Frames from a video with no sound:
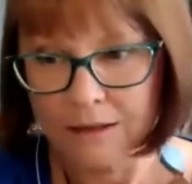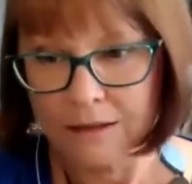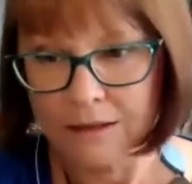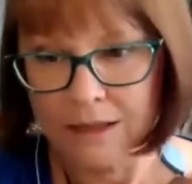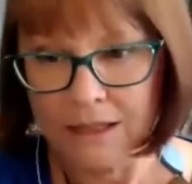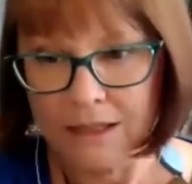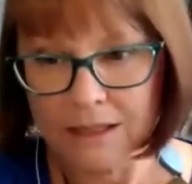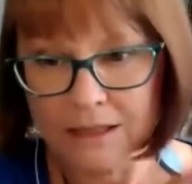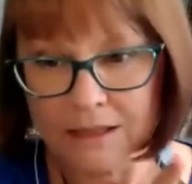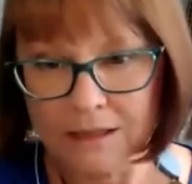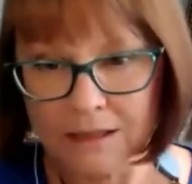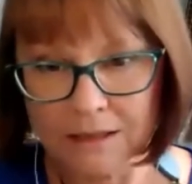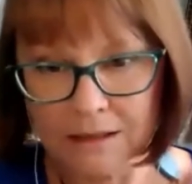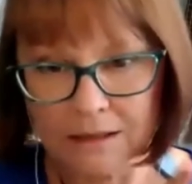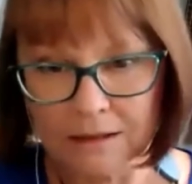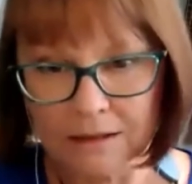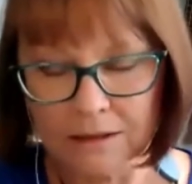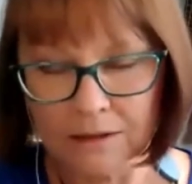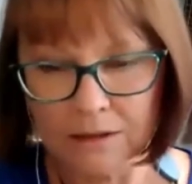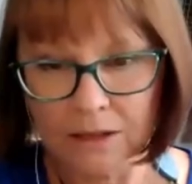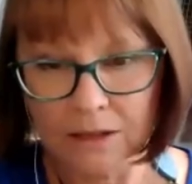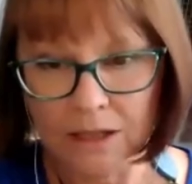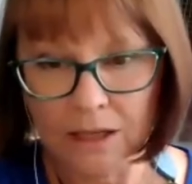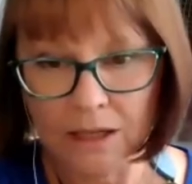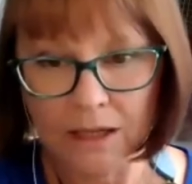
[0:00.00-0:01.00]
This,
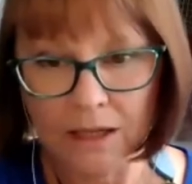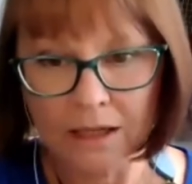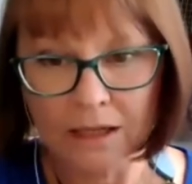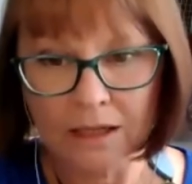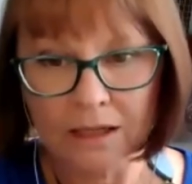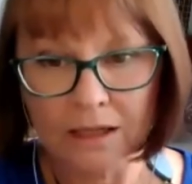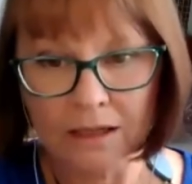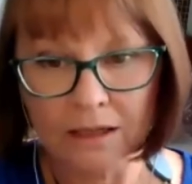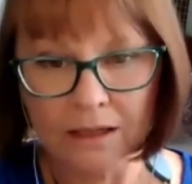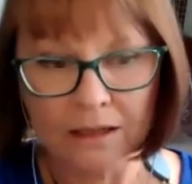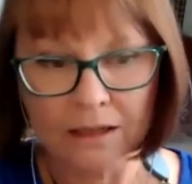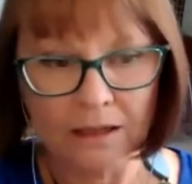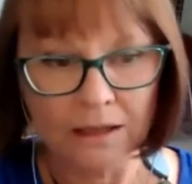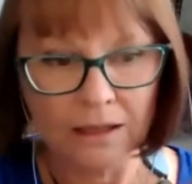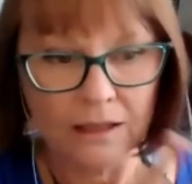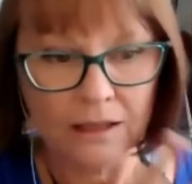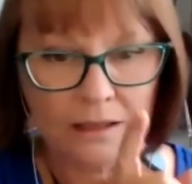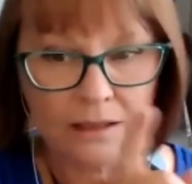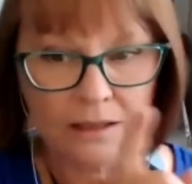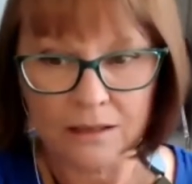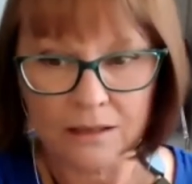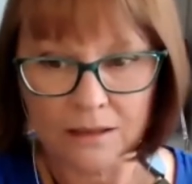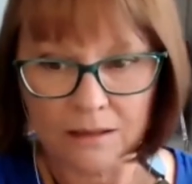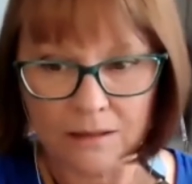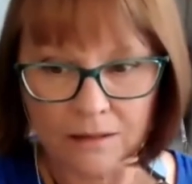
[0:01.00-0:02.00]
okay,
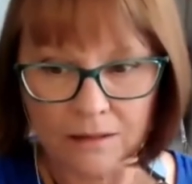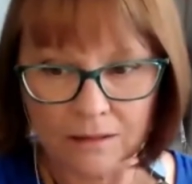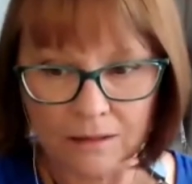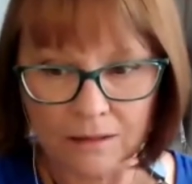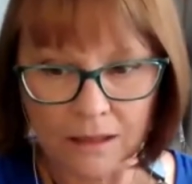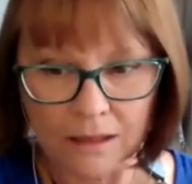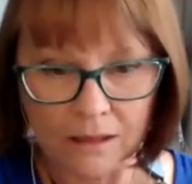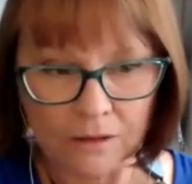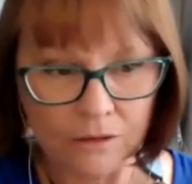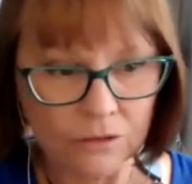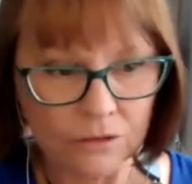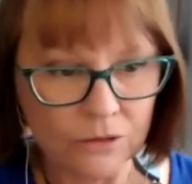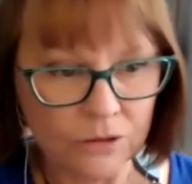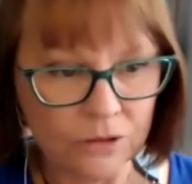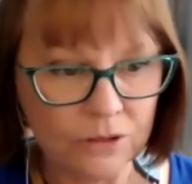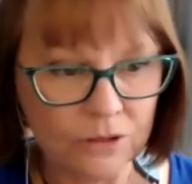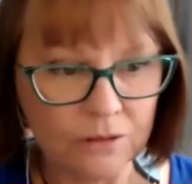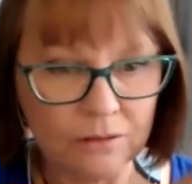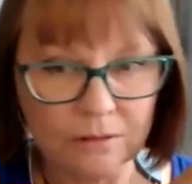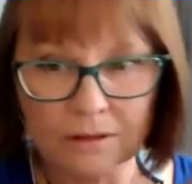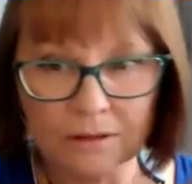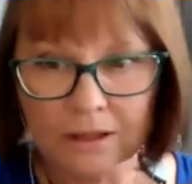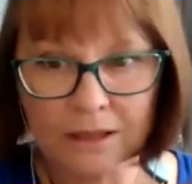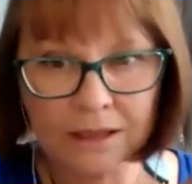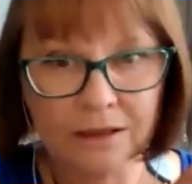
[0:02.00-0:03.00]
is
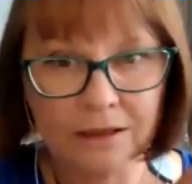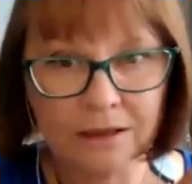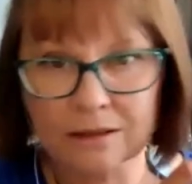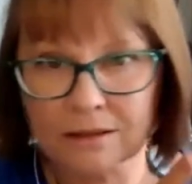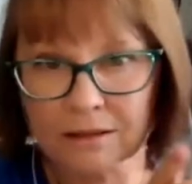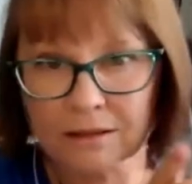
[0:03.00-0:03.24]
those, like,